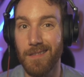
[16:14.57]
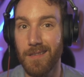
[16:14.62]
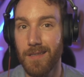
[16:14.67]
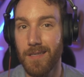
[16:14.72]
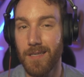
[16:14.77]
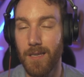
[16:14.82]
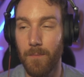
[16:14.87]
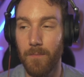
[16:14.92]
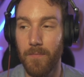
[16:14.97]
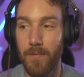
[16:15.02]

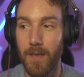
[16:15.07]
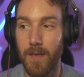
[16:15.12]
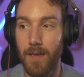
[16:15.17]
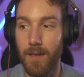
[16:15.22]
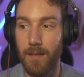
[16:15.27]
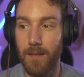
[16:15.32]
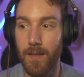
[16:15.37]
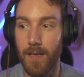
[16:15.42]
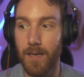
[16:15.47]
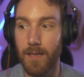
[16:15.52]

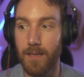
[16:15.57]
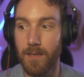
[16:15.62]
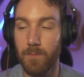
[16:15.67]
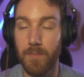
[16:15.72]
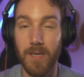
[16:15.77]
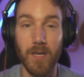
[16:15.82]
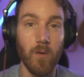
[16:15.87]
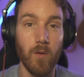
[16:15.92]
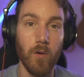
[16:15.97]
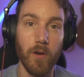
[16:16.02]
something that is
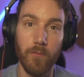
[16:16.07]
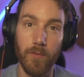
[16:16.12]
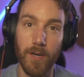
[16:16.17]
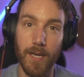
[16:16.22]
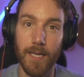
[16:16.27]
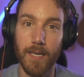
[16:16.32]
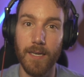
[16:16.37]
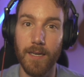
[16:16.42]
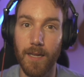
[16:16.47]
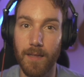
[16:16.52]
Bitcoin
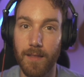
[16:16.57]
related,